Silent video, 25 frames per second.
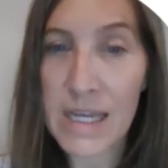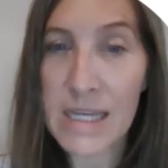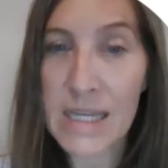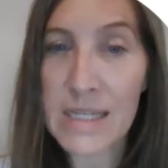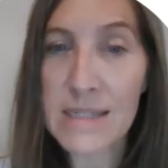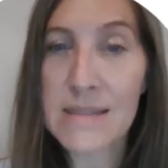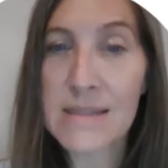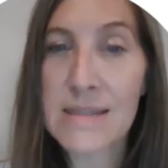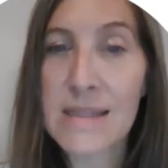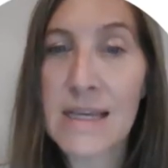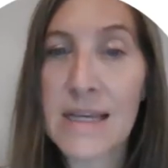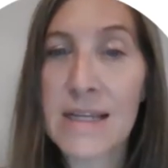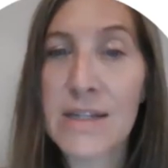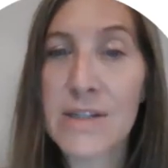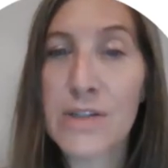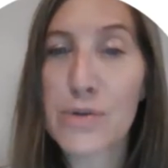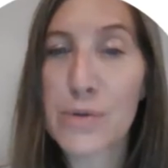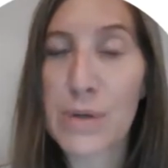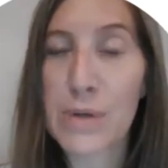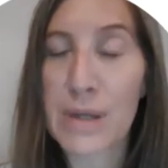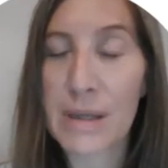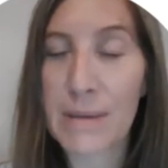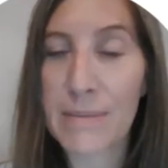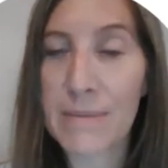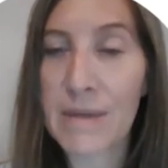rates and
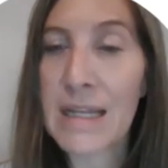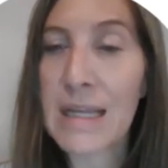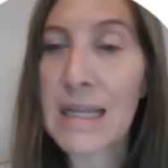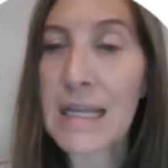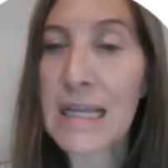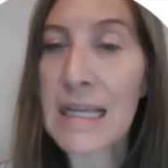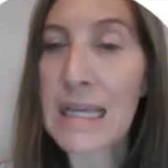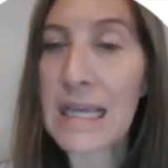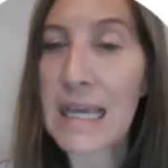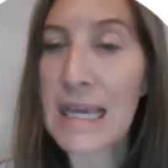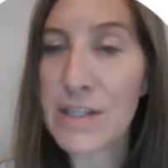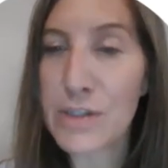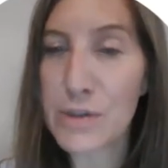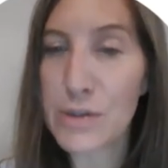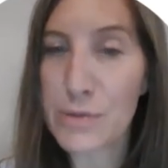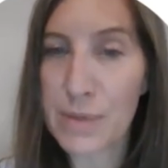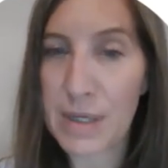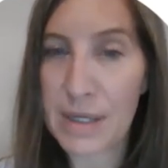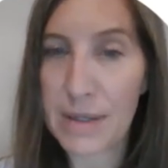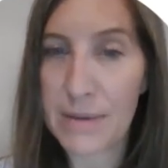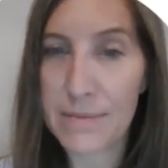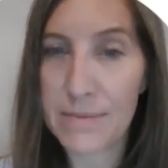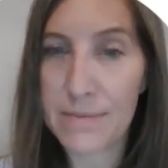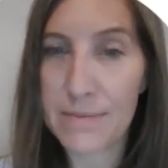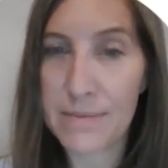treatment
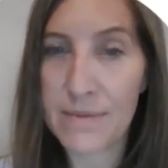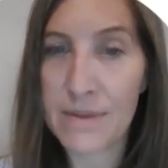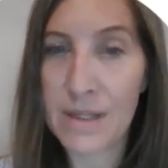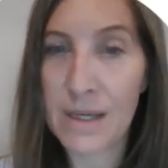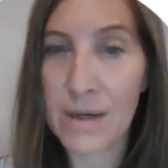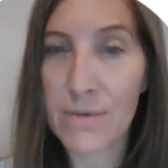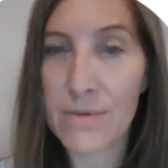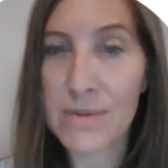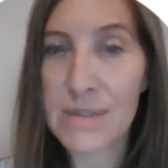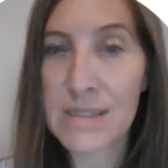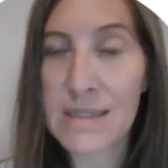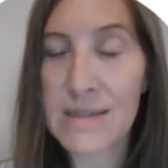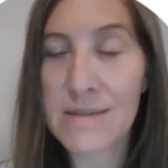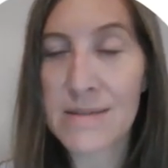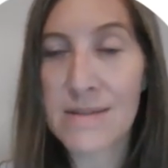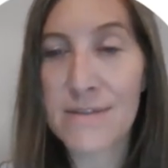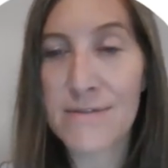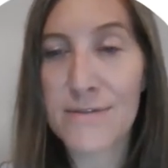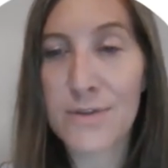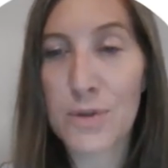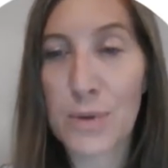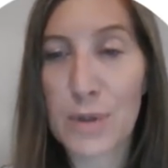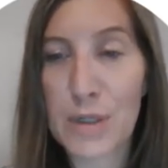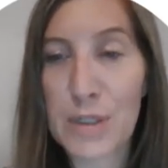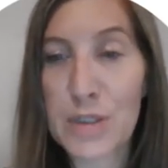engagement. That was as of
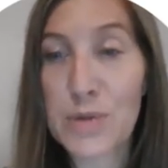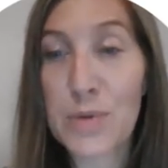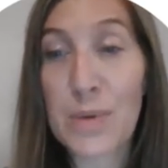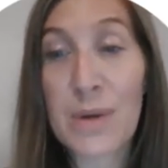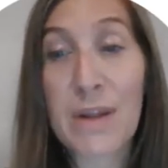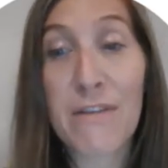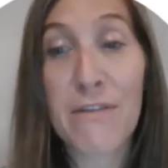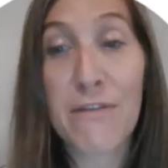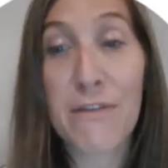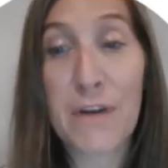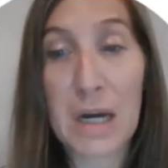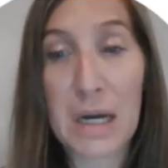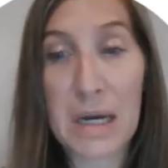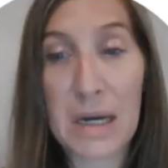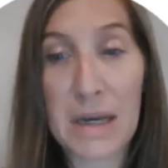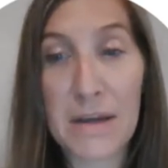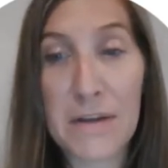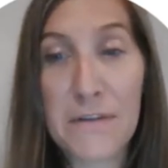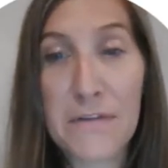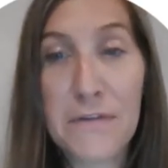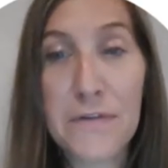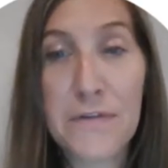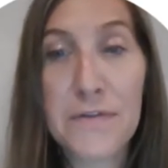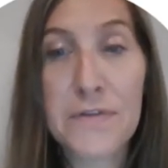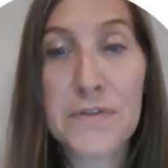
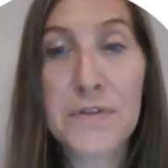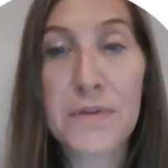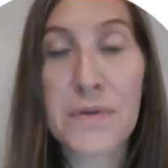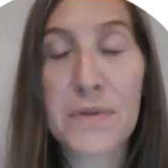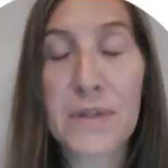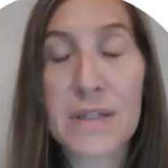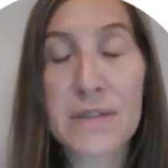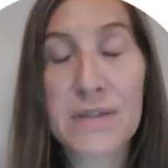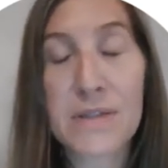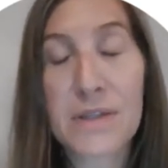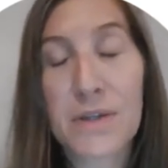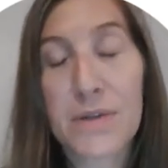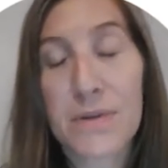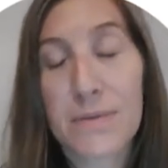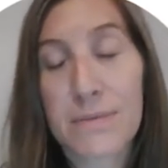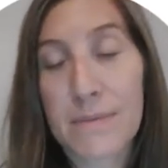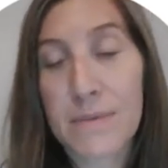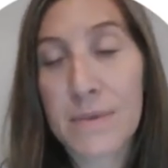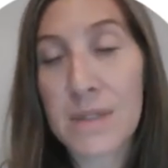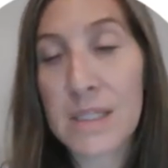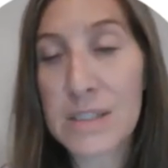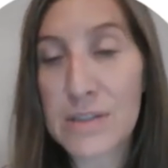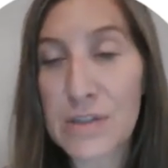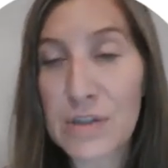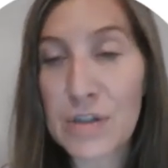2025, so
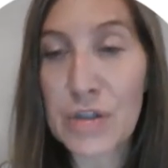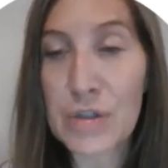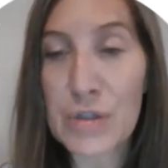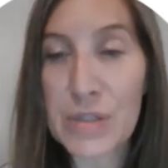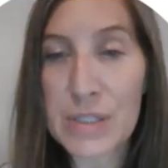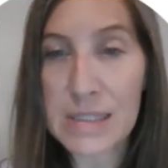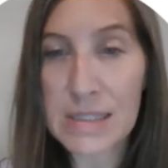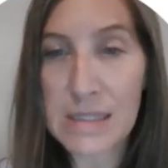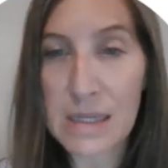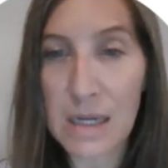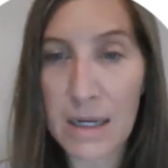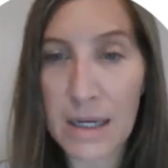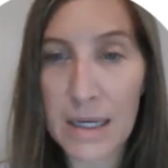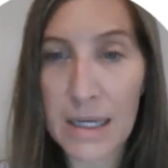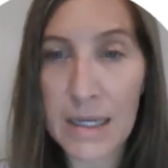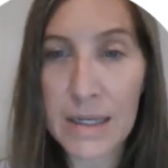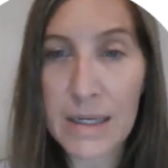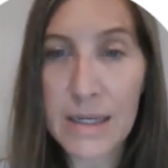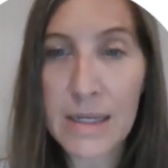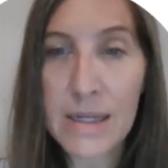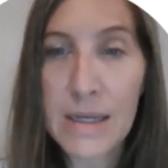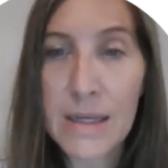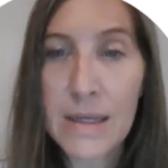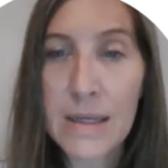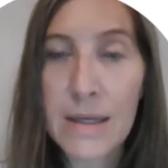that's a good
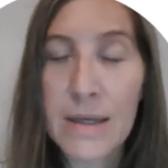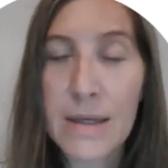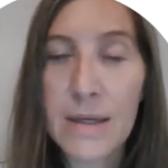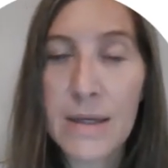sign.